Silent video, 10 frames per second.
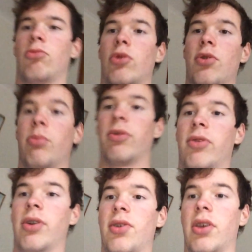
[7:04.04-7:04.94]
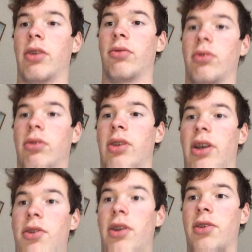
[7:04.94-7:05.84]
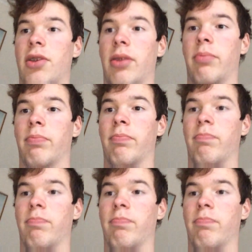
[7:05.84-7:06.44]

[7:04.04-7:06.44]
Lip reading: watching, my friends, and I'll catch you next time.